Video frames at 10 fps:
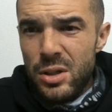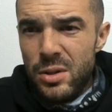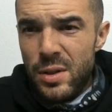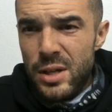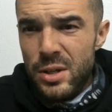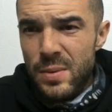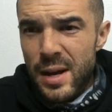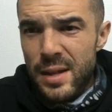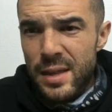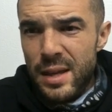Do they do
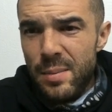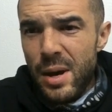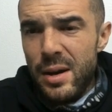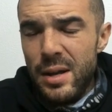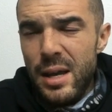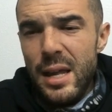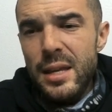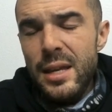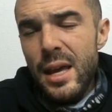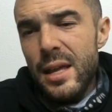anything about it?
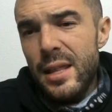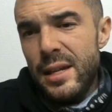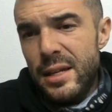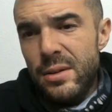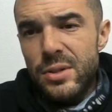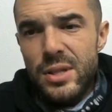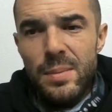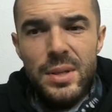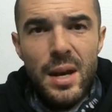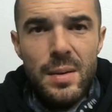it yeah, they do
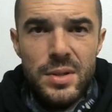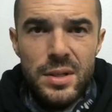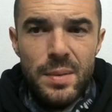sometimes.